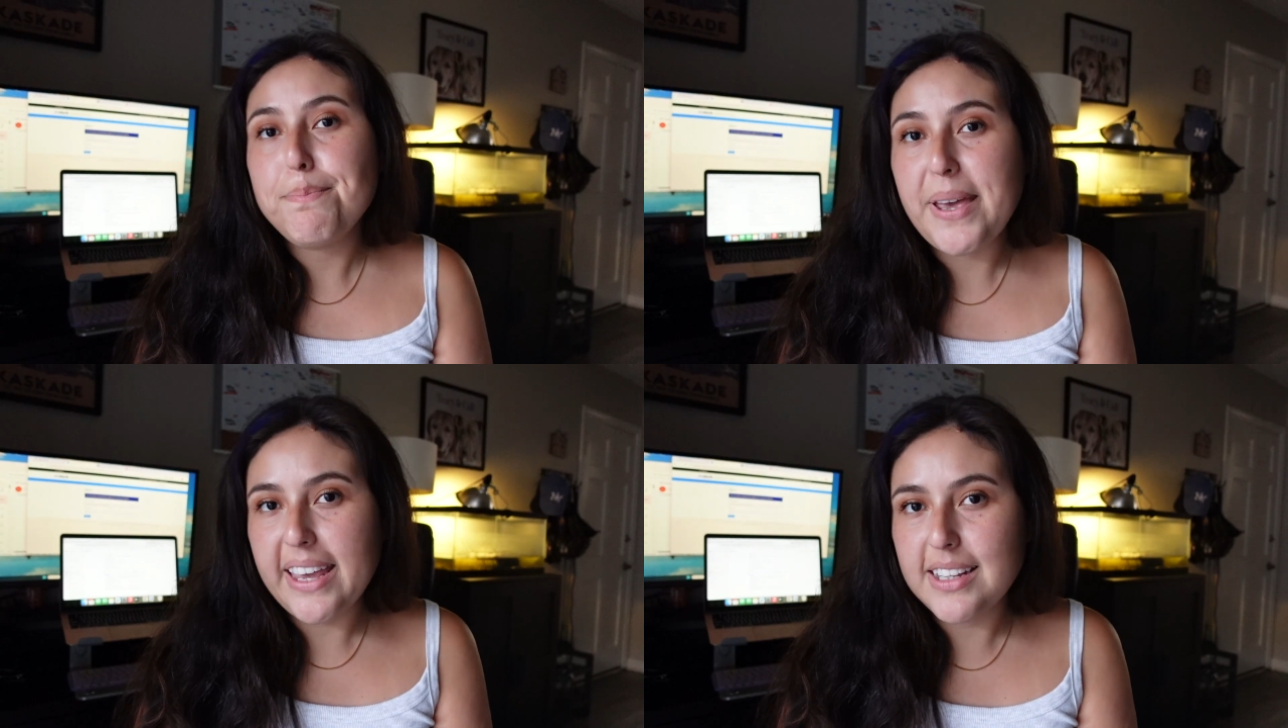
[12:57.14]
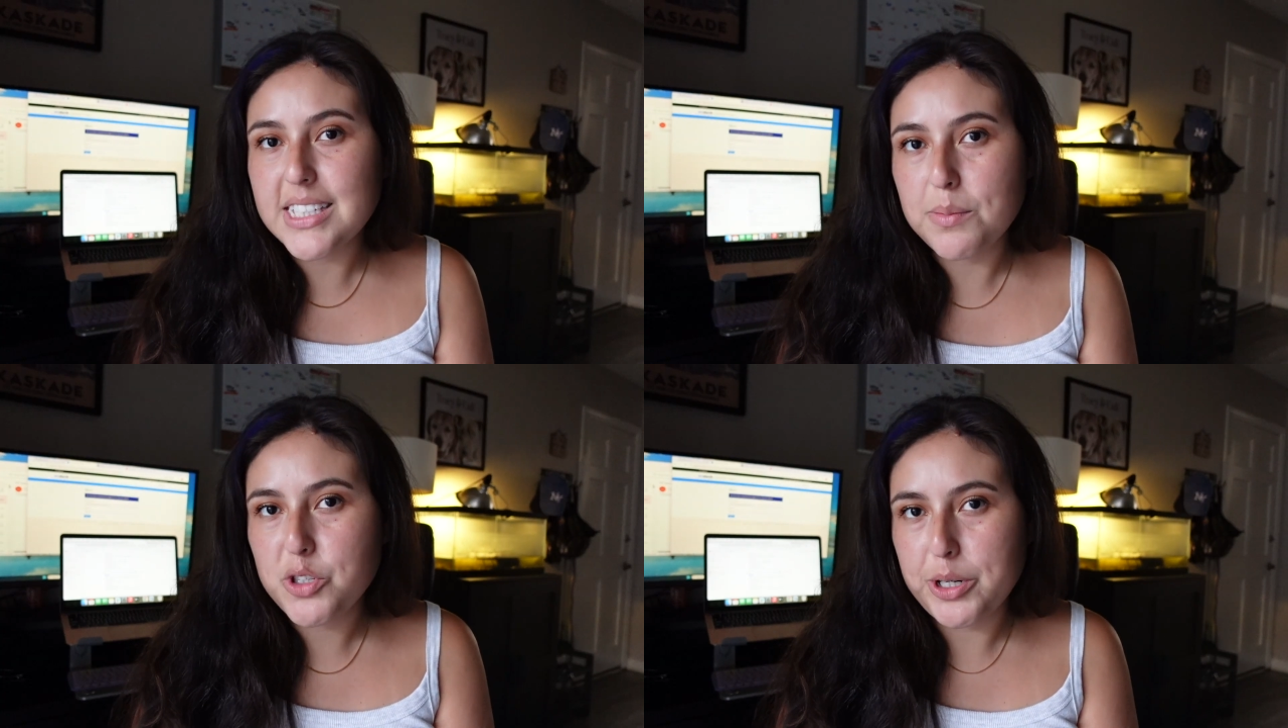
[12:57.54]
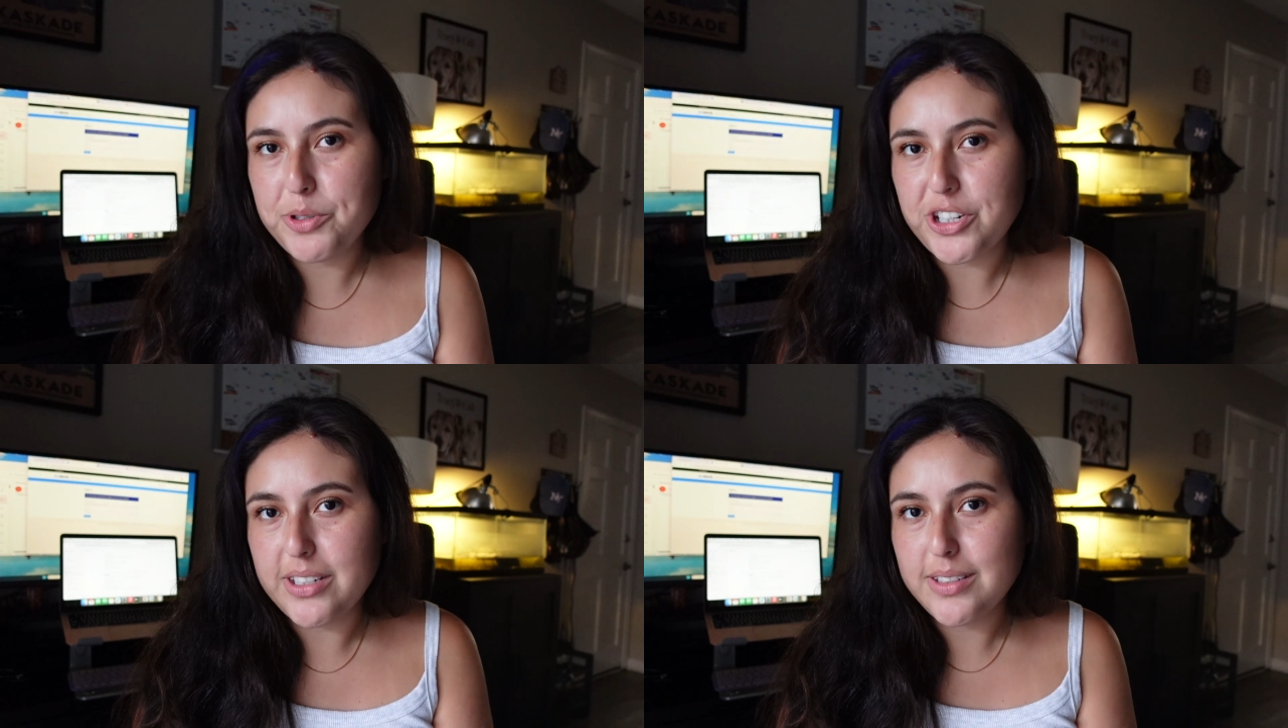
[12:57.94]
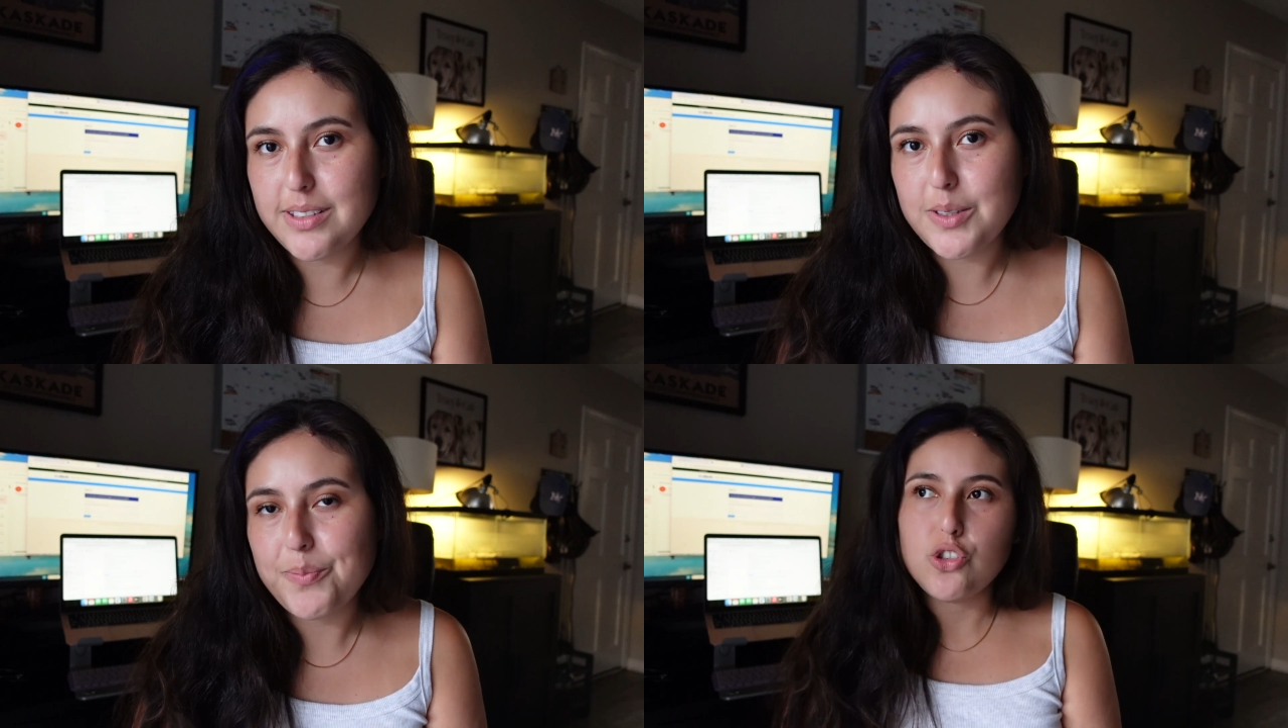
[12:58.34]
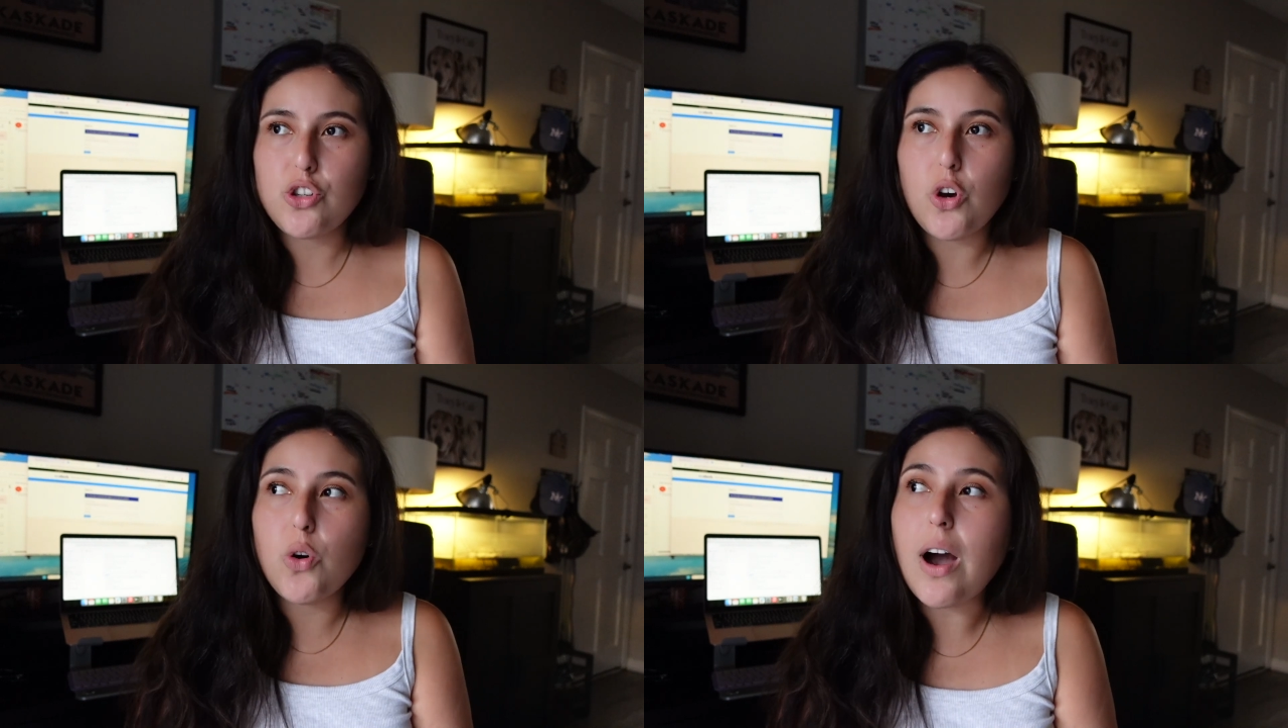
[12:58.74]
Paid subscriptions.
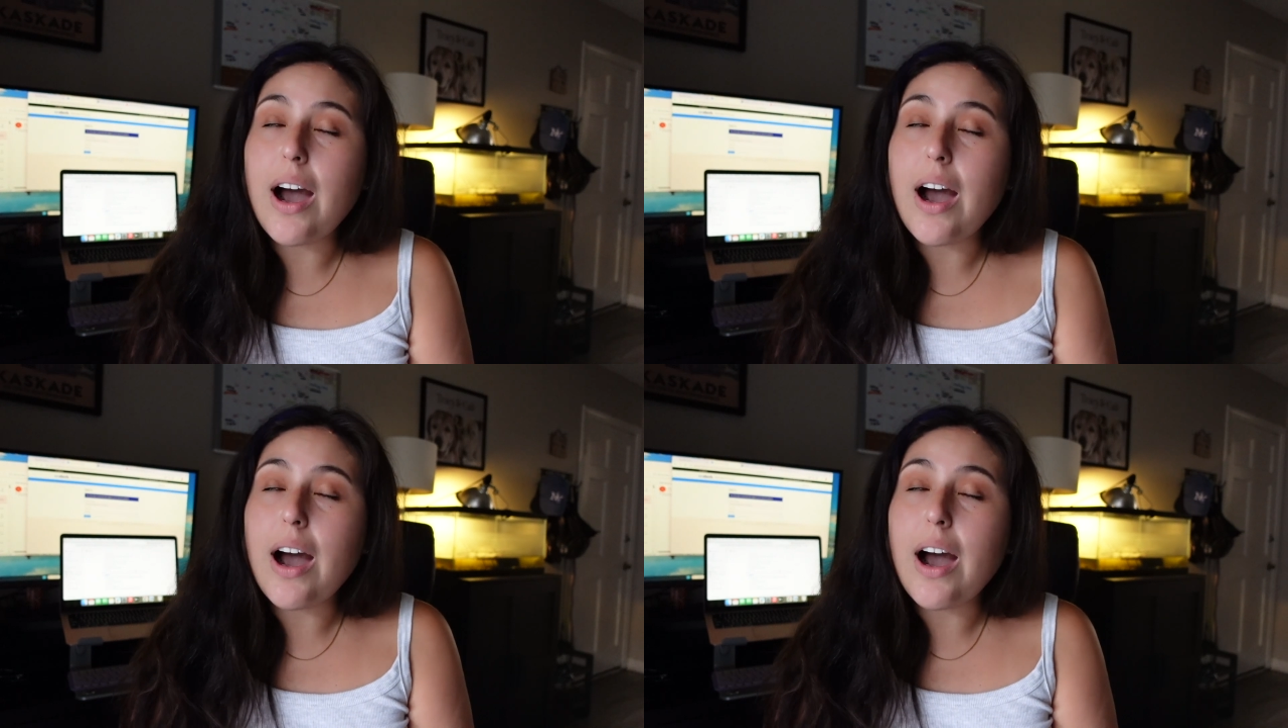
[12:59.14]
So